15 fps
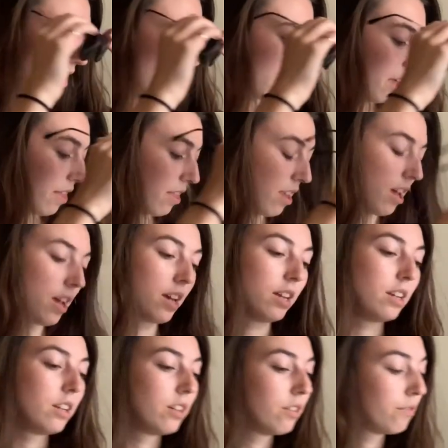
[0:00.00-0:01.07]
And
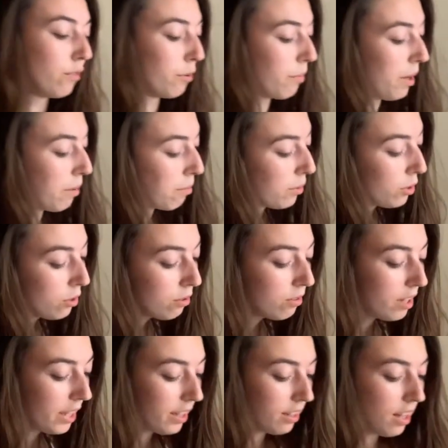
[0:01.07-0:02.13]
then for my blue
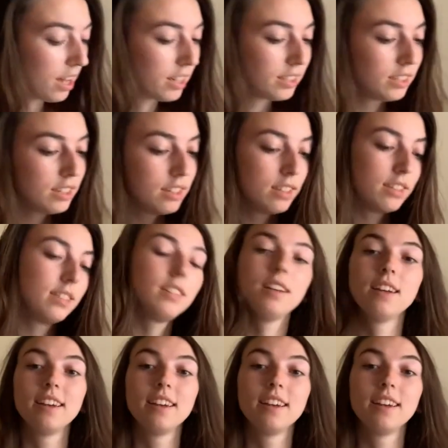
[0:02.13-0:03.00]
light glasses